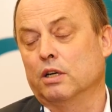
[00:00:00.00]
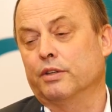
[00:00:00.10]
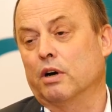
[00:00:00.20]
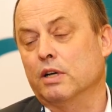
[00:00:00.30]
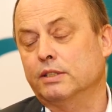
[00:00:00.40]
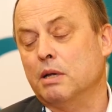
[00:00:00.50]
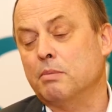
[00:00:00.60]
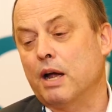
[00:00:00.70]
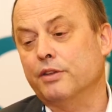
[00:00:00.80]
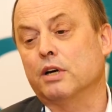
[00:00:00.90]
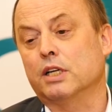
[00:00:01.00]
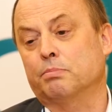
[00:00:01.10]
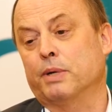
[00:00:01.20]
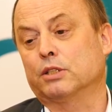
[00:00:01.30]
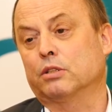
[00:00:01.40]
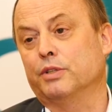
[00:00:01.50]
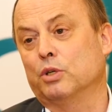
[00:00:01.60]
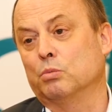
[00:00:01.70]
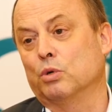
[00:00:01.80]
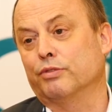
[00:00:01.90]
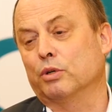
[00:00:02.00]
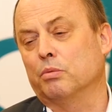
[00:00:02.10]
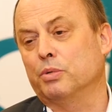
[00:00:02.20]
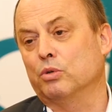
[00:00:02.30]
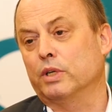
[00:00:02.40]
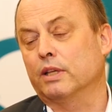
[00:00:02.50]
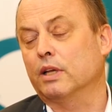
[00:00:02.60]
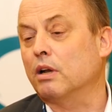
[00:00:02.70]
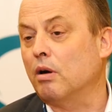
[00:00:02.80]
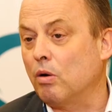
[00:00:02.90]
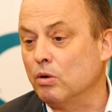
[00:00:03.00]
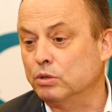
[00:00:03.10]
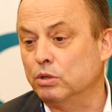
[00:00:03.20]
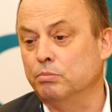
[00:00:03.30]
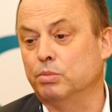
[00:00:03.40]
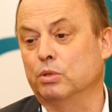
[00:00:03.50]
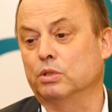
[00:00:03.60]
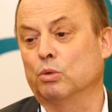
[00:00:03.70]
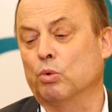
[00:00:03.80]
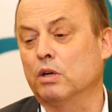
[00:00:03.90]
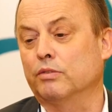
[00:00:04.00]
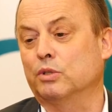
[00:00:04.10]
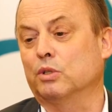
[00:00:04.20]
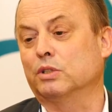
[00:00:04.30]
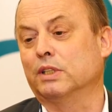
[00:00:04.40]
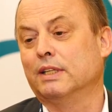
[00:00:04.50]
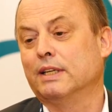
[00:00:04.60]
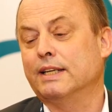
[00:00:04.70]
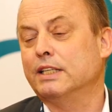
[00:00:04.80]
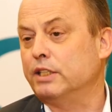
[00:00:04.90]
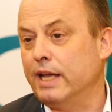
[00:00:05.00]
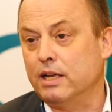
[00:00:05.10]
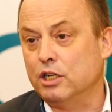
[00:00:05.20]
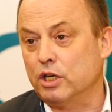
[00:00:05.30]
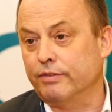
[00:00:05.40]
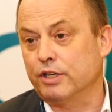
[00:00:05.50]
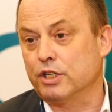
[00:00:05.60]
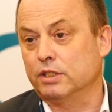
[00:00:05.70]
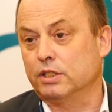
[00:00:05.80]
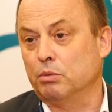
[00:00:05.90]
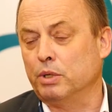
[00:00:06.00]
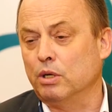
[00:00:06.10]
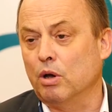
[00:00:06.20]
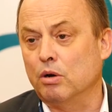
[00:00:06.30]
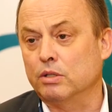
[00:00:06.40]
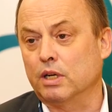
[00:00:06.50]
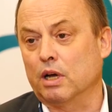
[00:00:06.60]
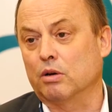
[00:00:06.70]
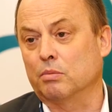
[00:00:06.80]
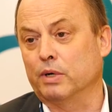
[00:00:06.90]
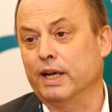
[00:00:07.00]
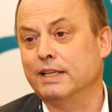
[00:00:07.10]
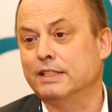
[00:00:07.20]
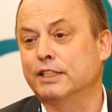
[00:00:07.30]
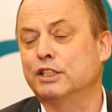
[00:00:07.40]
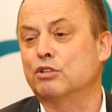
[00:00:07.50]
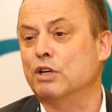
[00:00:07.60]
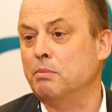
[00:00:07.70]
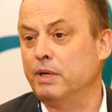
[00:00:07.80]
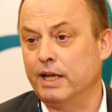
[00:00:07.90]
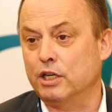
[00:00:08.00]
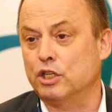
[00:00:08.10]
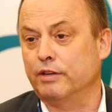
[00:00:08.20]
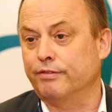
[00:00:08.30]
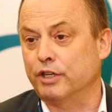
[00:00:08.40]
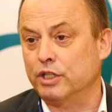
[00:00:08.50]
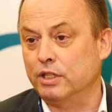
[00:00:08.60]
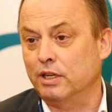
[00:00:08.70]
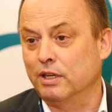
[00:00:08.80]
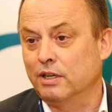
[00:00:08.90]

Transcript: There are some other aspects of neuromorphic computing that are also important. One, of course, is the energy efficiency. We know that our brain is extremely energy efficient.